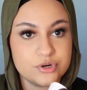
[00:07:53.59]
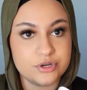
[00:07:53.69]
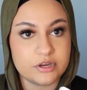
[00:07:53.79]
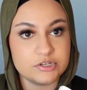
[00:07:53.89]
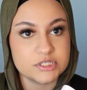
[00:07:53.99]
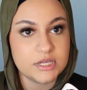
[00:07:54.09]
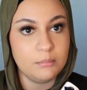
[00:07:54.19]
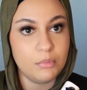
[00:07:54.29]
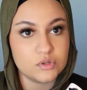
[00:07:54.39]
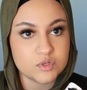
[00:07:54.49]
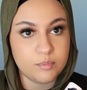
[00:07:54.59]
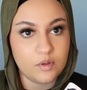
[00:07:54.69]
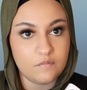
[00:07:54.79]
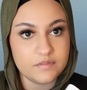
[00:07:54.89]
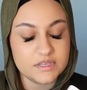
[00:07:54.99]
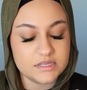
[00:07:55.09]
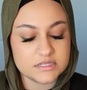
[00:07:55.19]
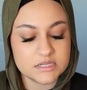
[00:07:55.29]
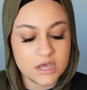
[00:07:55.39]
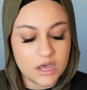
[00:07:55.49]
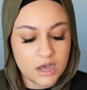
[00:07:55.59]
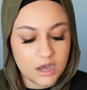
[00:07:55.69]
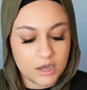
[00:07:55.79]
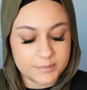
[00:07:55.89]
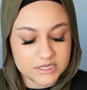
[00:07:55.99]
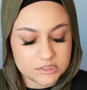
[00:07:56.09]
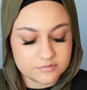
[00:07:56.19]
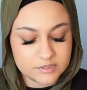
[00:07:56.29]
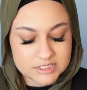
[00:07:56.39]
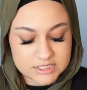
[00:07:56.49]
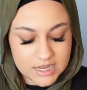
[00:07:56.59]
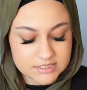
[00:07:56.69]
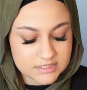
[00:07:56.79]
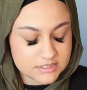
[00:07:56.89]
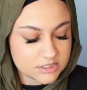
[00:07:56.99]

and you can just get multiple of these in different sizes.